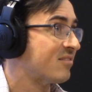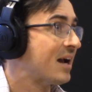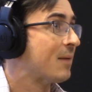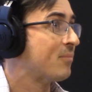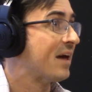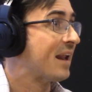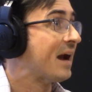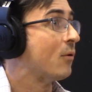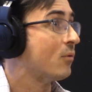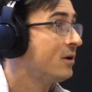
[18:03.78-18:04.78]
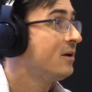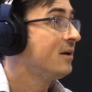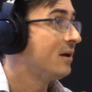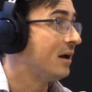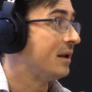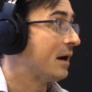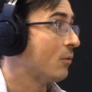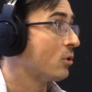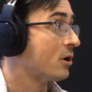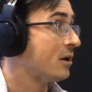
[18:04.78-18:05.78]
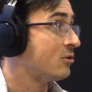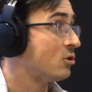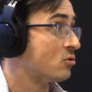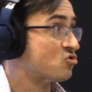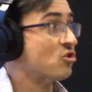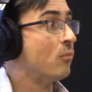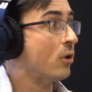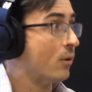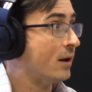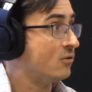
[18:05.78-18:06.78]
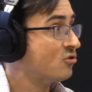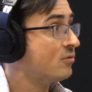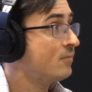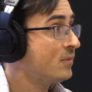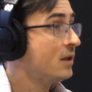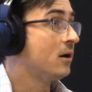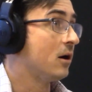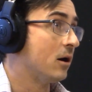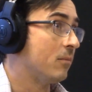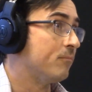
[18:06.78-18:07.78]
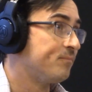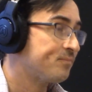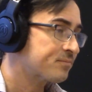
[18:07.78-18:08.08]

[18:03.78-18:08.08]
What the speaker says: to tap that out. And now we're going to need to go somewhere else. Mm-hmm.